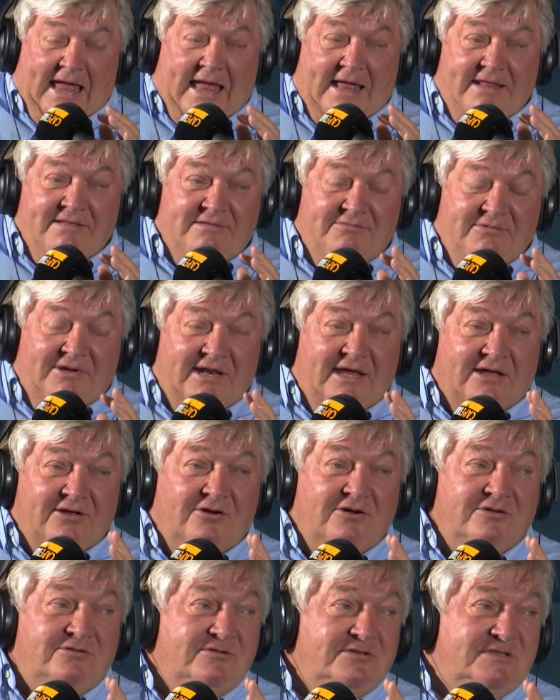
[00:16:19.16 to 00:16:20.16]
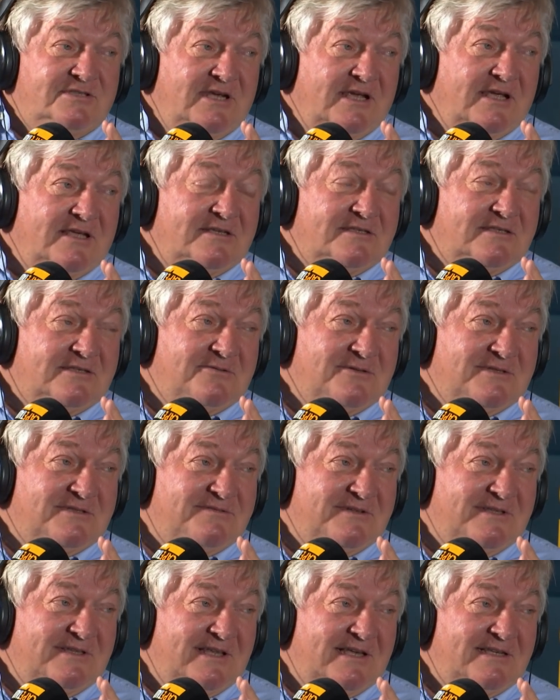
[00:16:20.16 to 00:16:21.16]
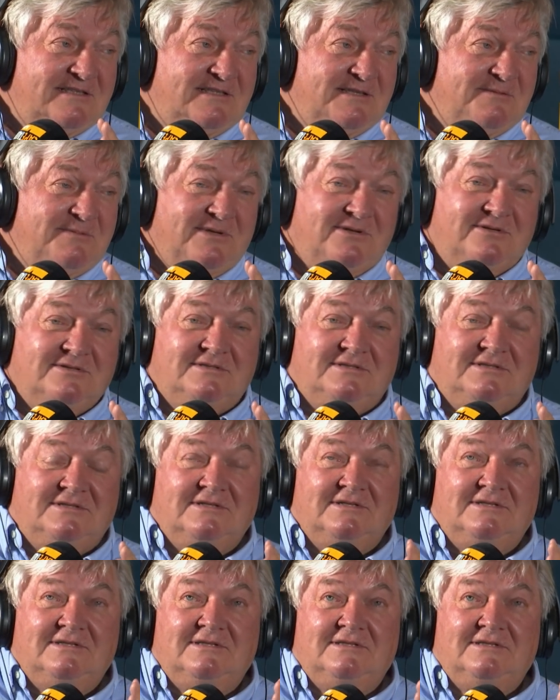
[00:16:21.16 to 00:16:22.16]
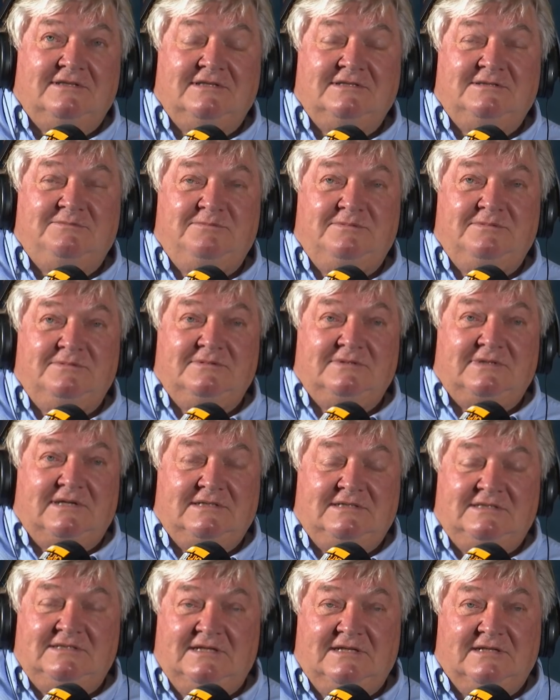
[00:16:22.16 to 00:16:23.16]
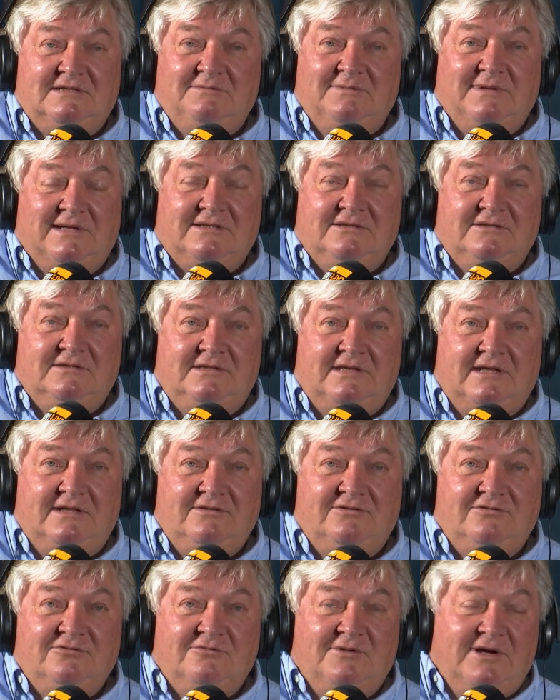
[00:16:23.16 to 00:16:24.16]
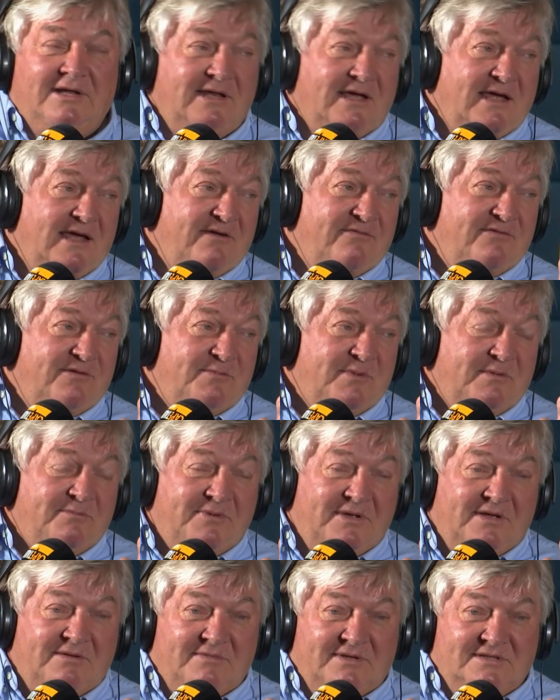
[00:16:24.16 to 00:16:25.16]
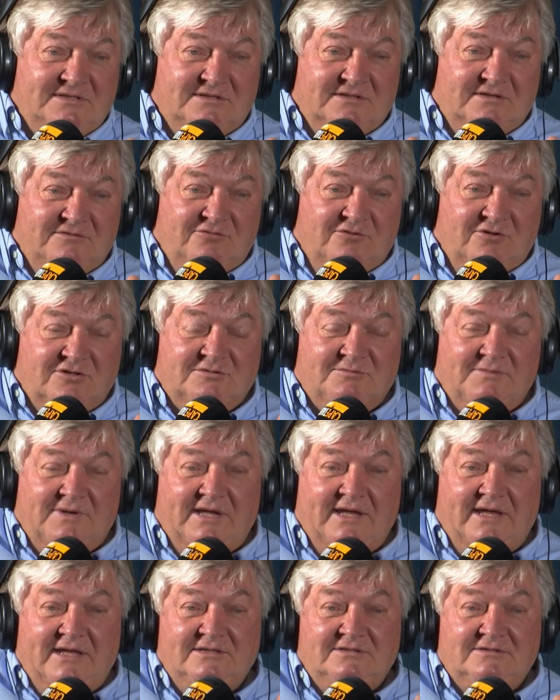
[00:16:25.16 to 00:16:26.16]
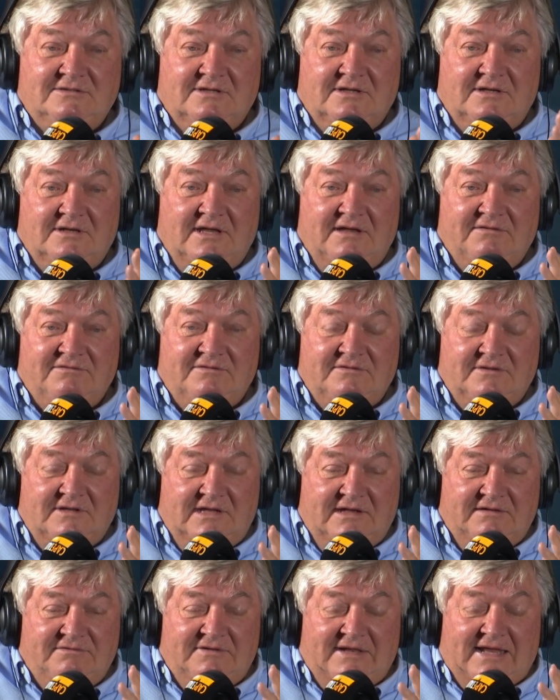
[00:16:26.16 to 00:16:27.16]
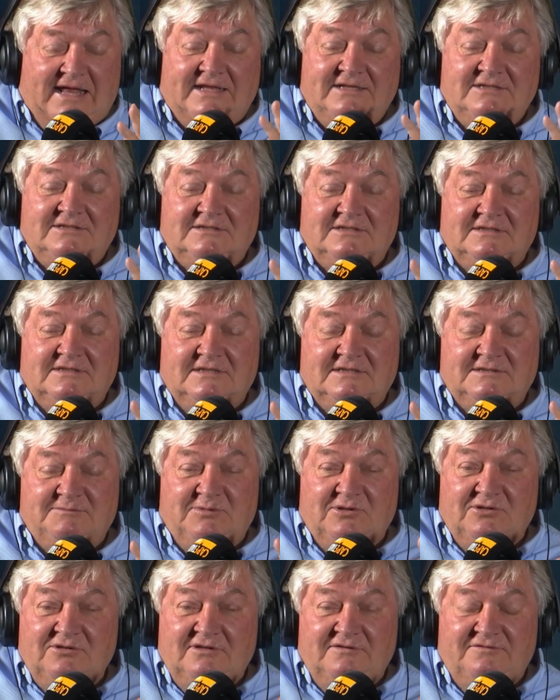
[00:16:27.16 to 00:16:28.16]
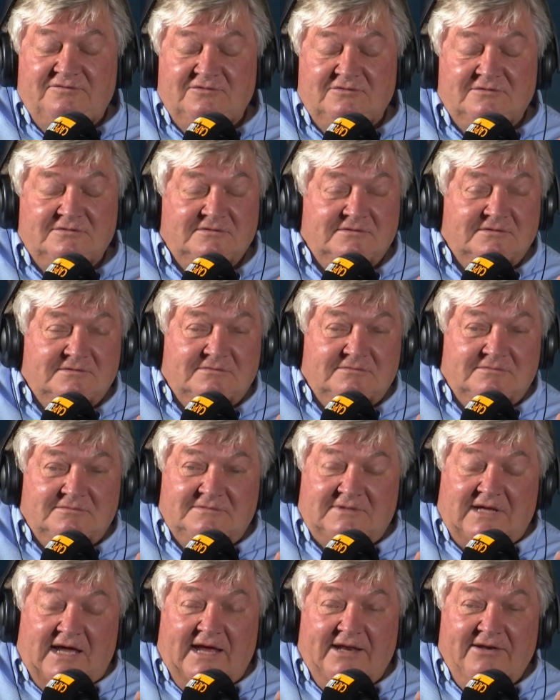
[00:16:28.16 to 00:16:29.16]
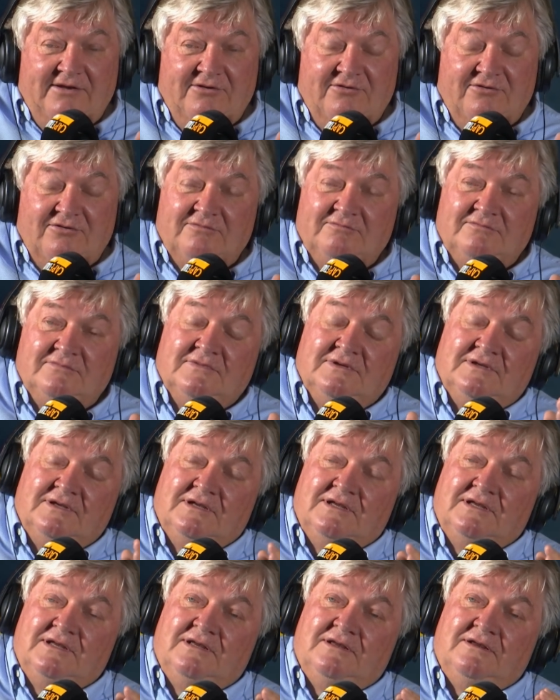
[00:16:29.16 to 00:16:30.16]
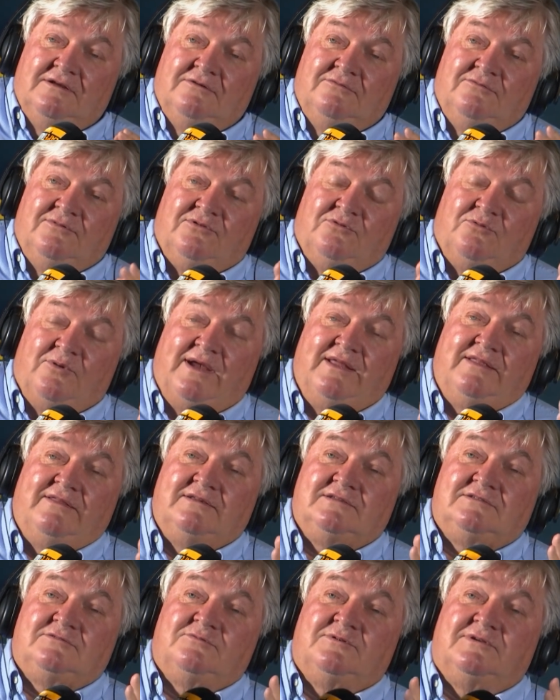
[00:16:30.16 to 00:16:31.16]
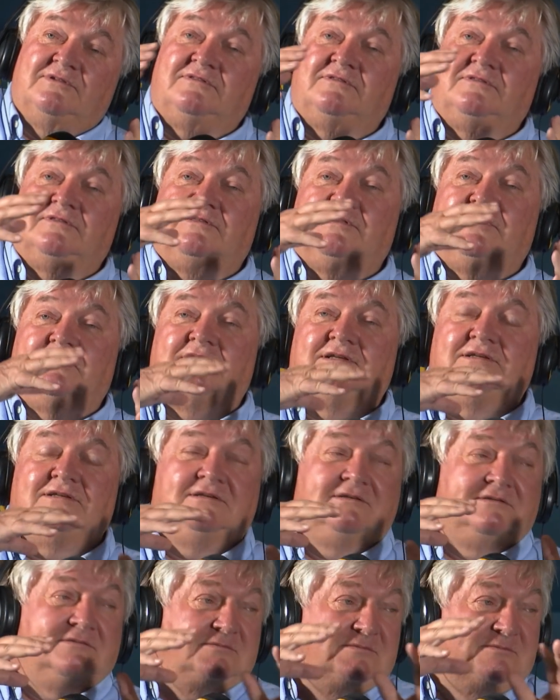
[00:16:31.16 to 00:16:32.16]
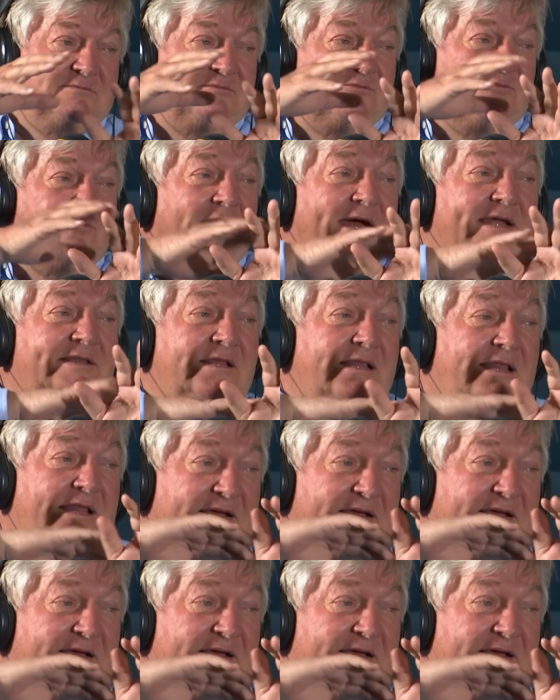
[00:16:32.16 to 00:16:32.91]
And when I got to Checkers, it was fantastic because they said at about 10 to 1, I have to prepare myself, wash my hands to go and have lunch in this beautiful dining room with waiters with white